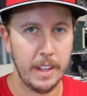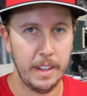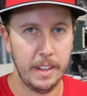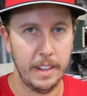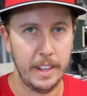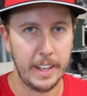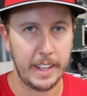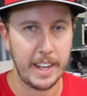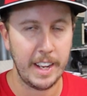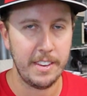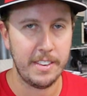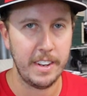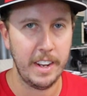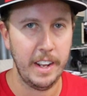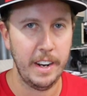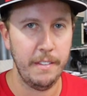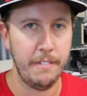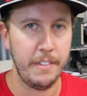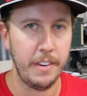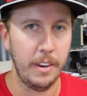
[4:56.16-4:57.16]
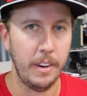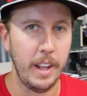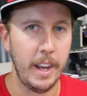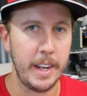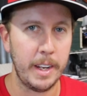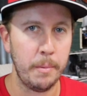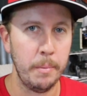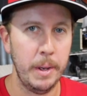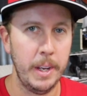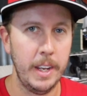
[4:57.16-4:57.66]
like I said, if you're
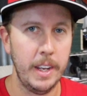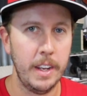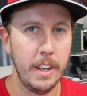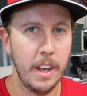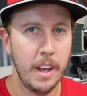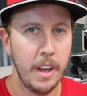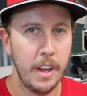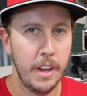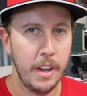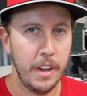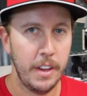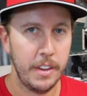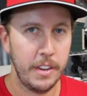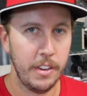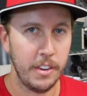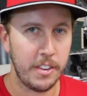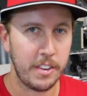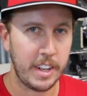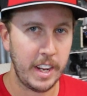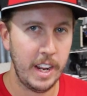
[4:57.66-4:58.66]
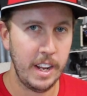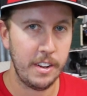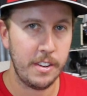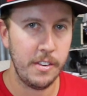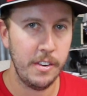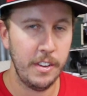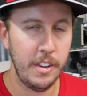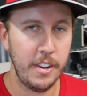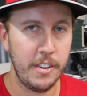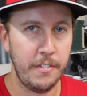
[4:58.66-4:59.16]
like me, You'll scan
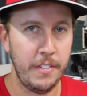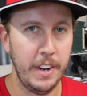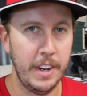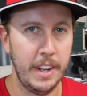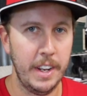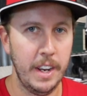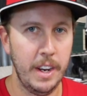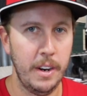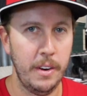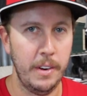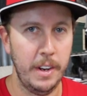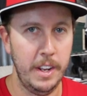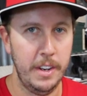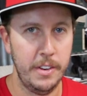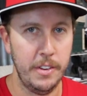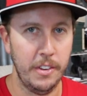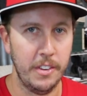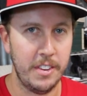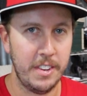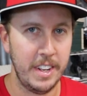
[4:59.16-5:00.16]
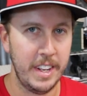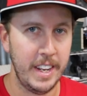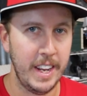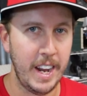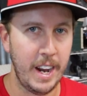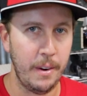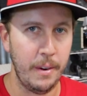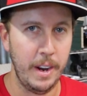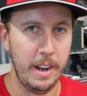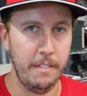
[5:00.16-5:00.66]
through this video and you'll see
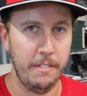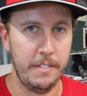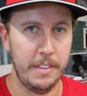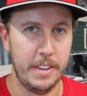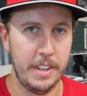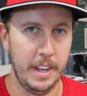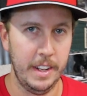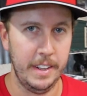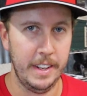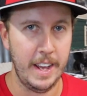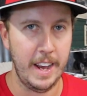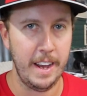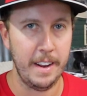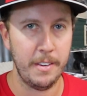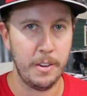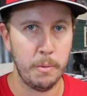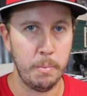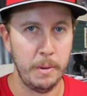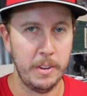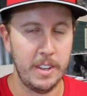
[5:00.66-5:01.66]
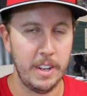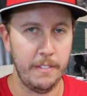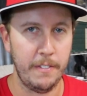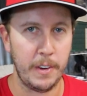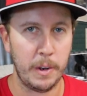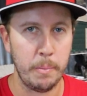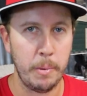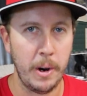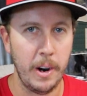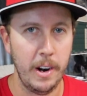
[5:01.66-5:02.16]
how I've done that
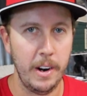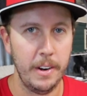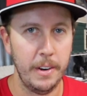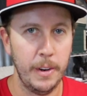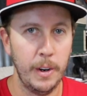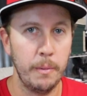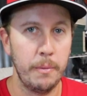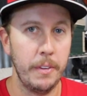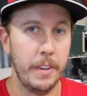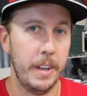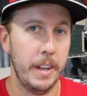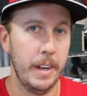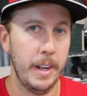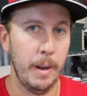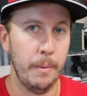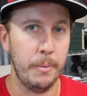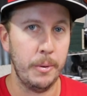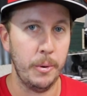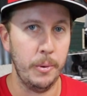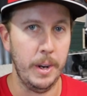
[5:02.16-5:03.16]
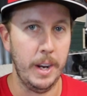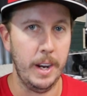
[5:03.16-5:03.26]
specific part, and hopefully it helps you